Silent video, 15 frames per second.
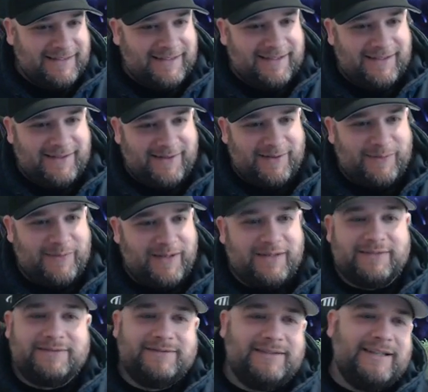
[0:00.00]
Oh
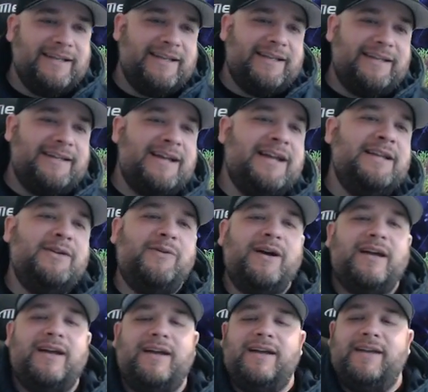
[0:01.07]
man.
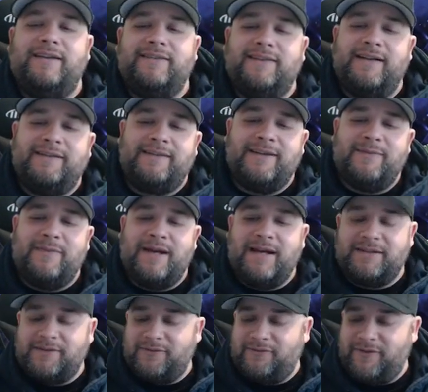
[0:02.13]
Anyways, let's get
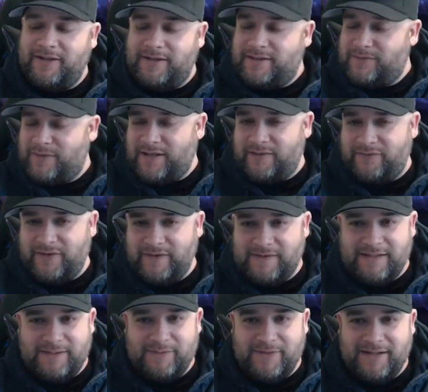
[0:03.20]
back to fish. We got
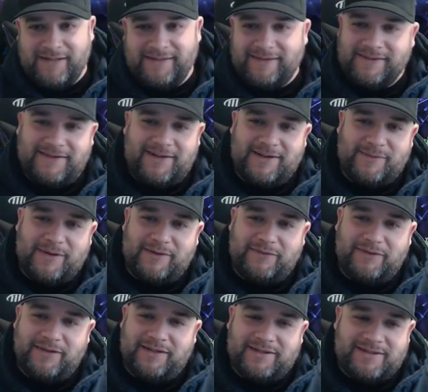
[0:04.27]
15 minutes. Let's talk
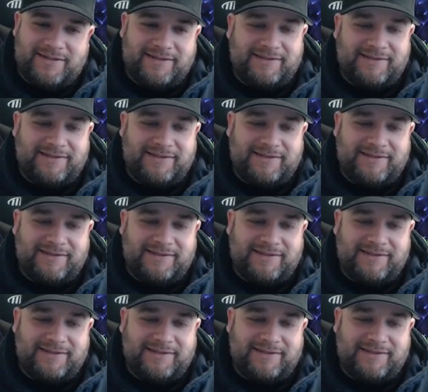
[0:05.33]
about fish.